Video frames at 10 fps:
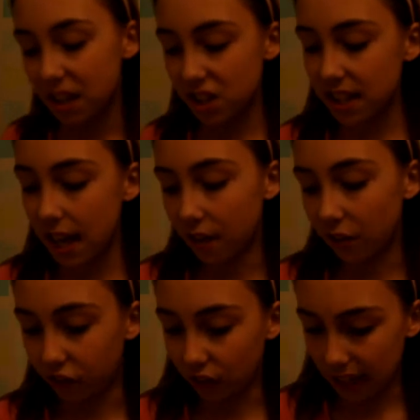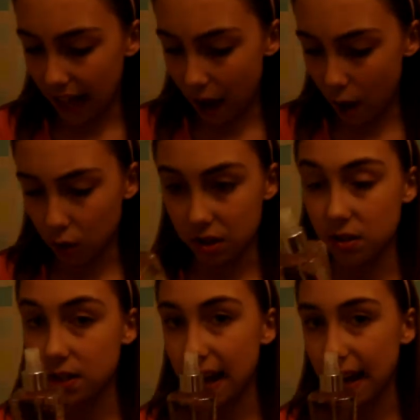just kind of
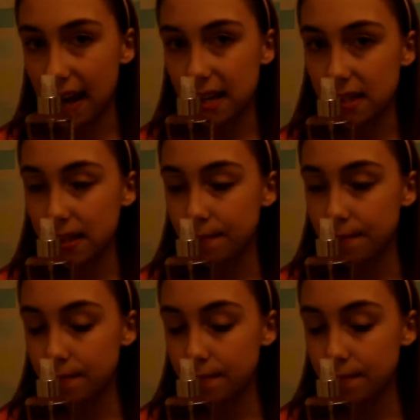flowers, I guess.